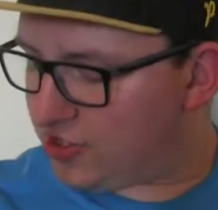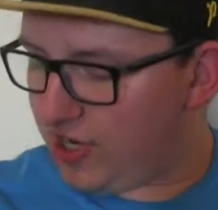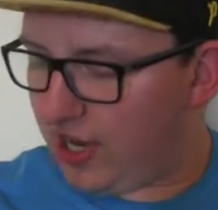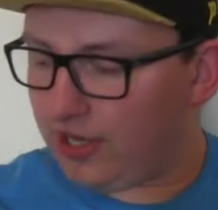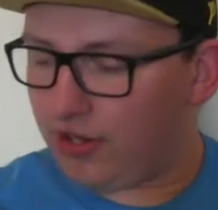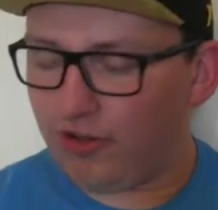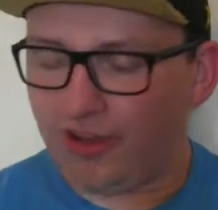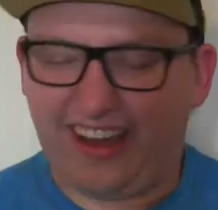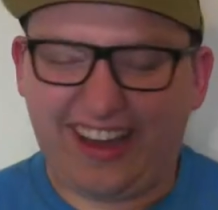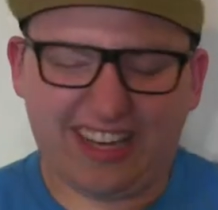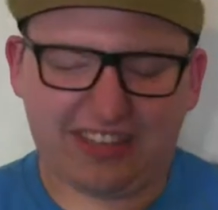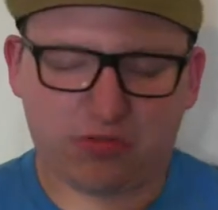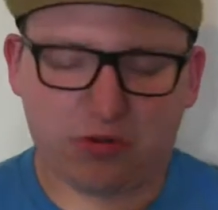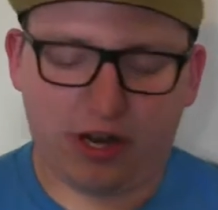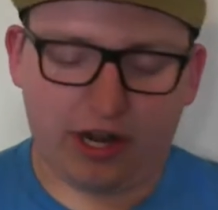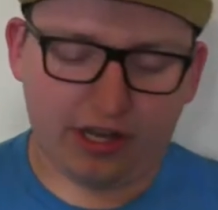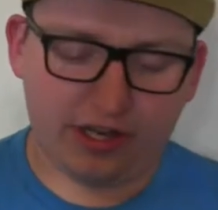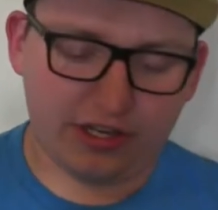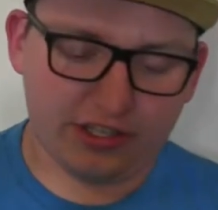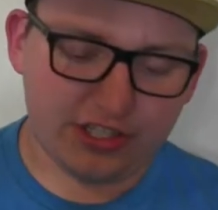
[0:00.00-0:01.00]
Today, you guys,
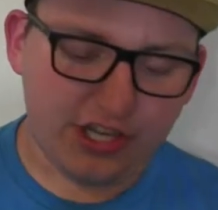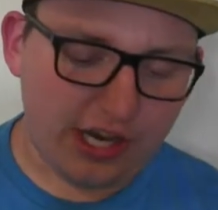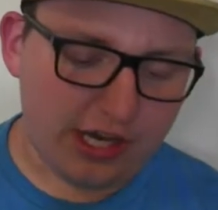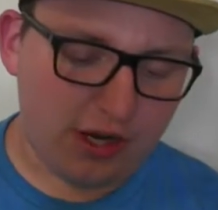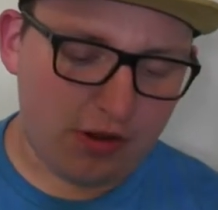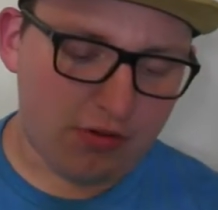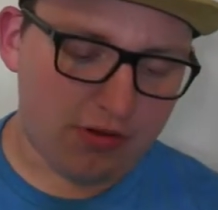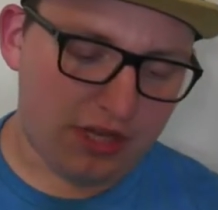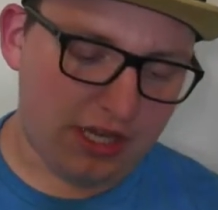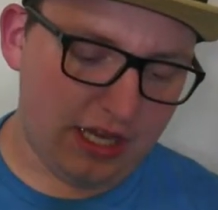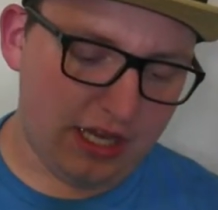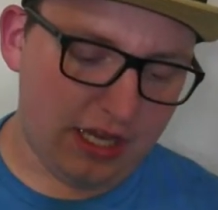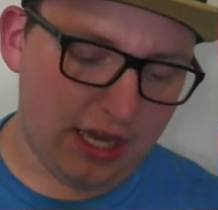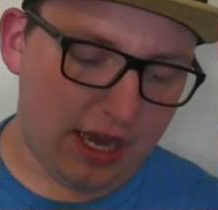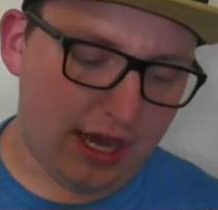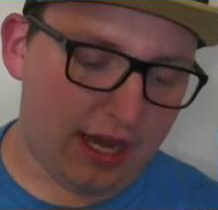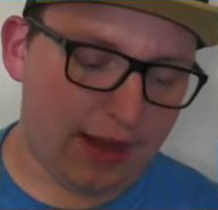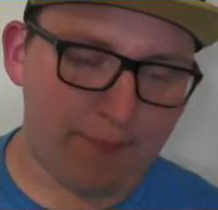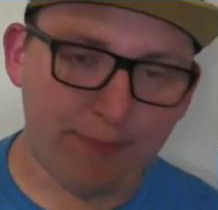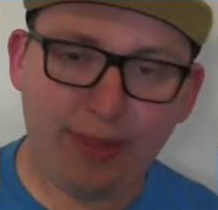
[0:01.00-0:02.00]
we're going to continue the
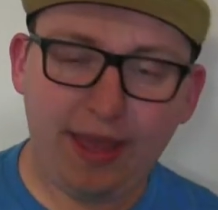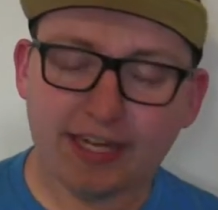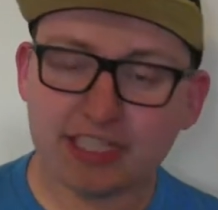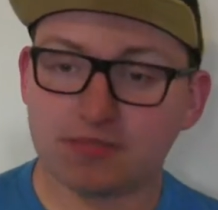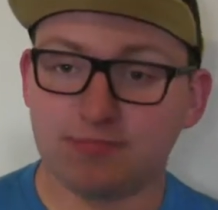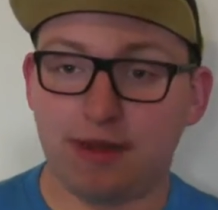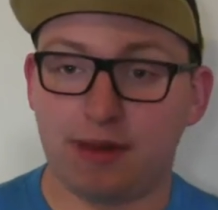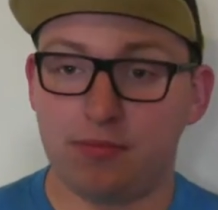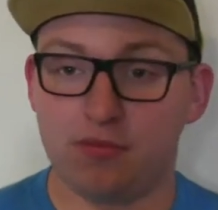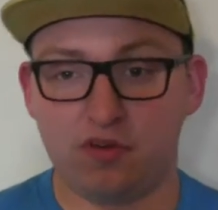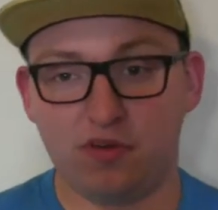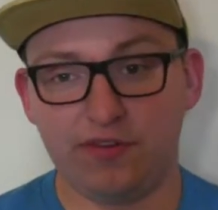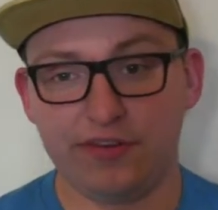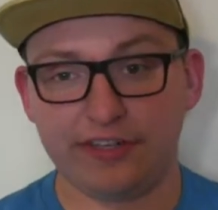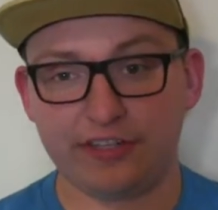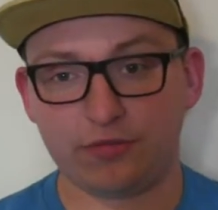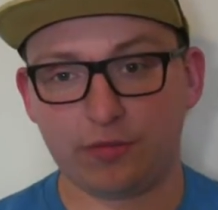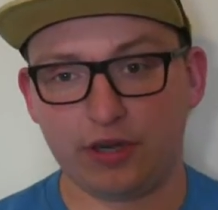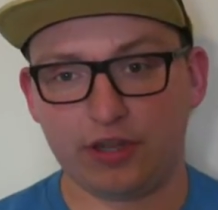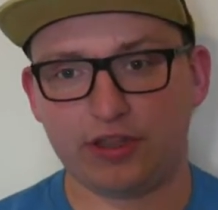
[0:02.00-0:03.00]
X-Men
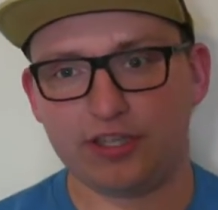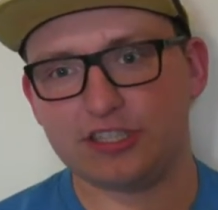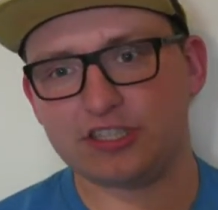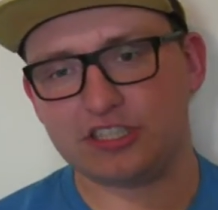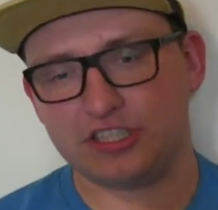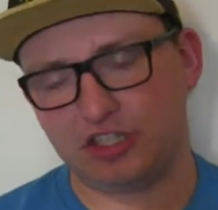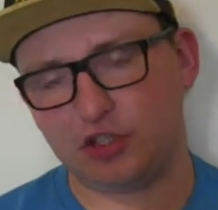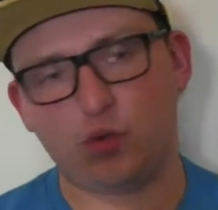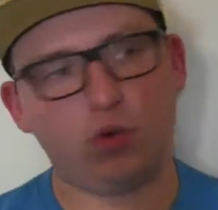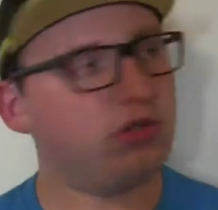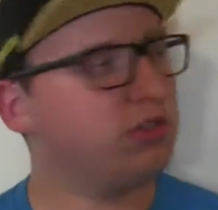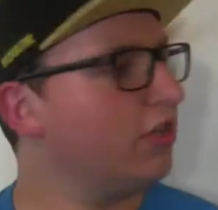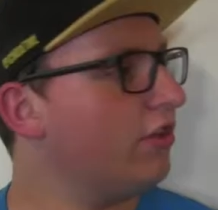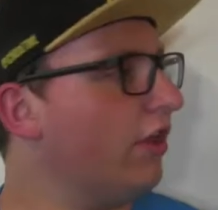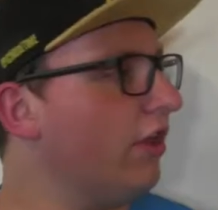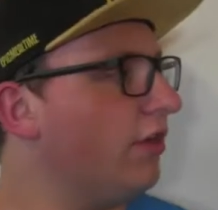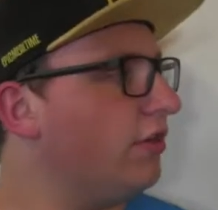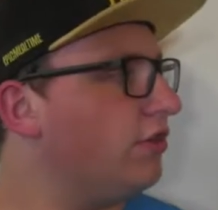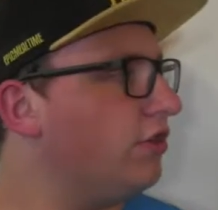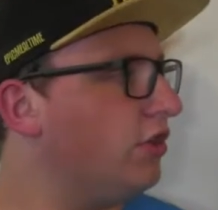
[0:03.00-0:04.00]
movies with the sequel to
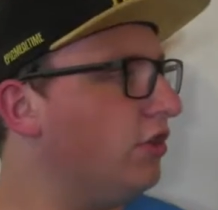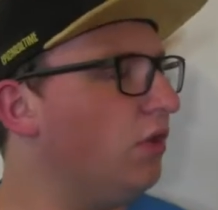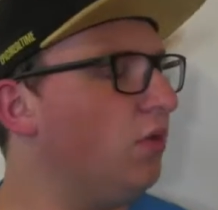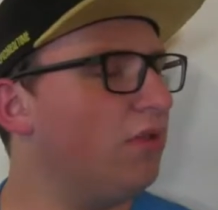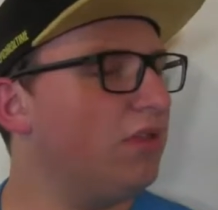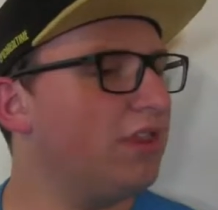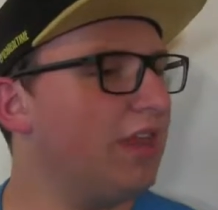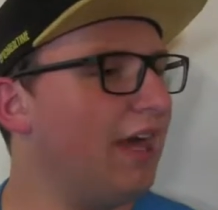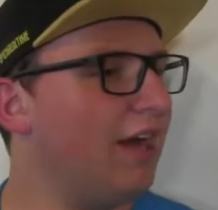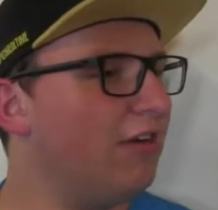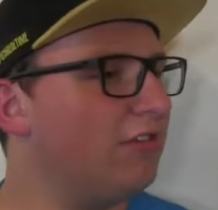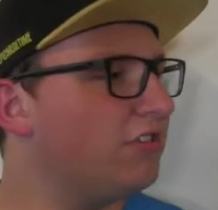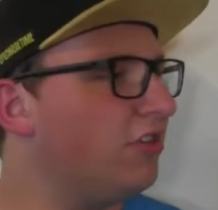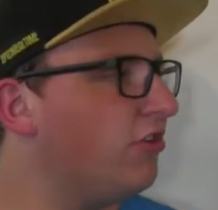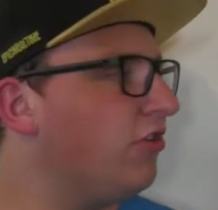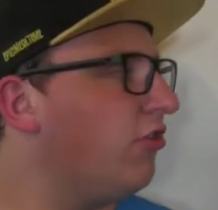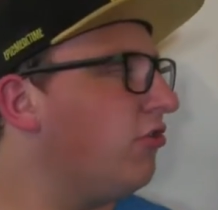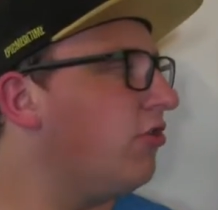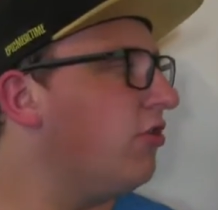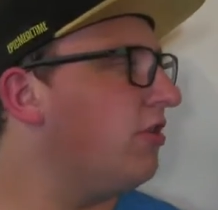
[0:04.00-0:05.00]
the
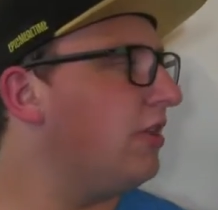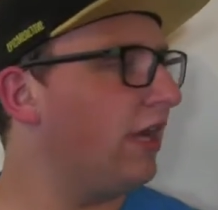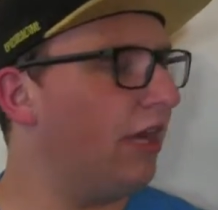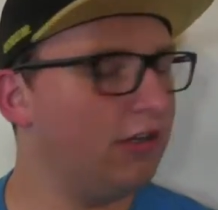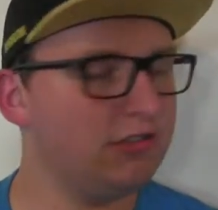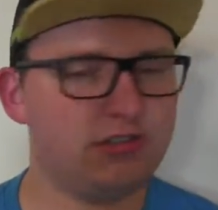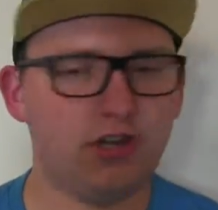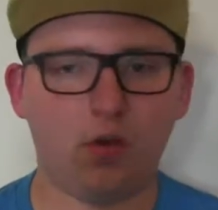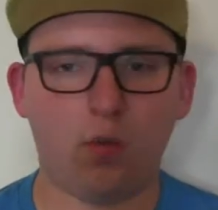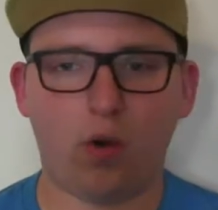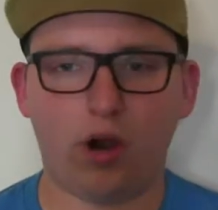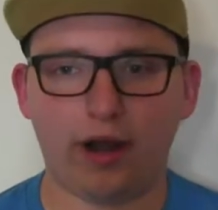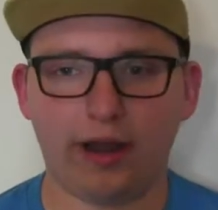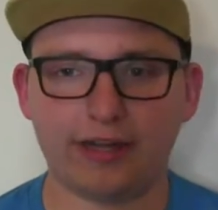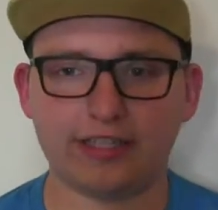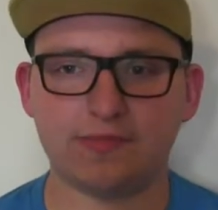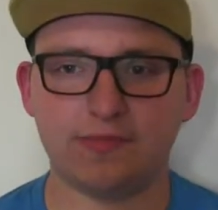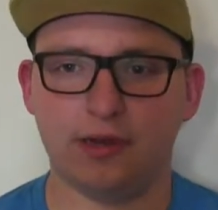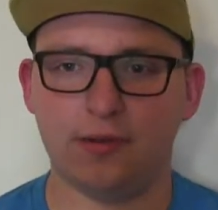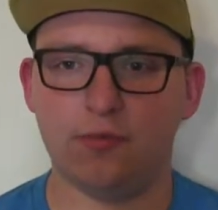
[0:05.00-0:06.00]
2000 or 2001
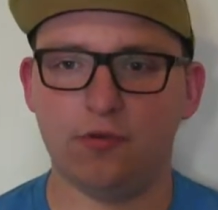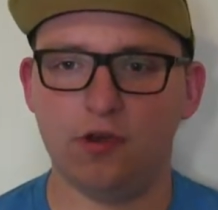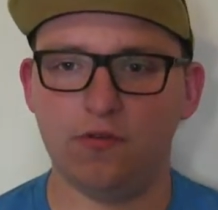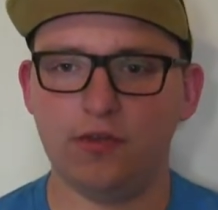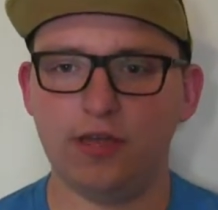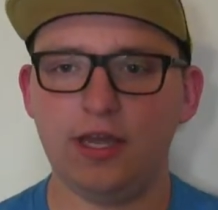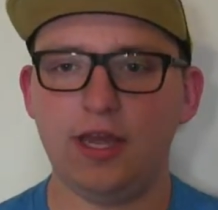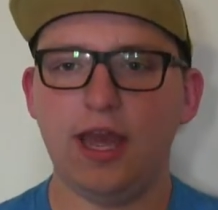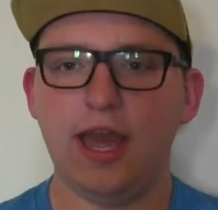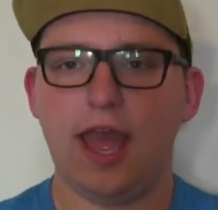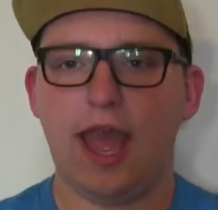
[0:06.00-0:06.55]
X-Men movie,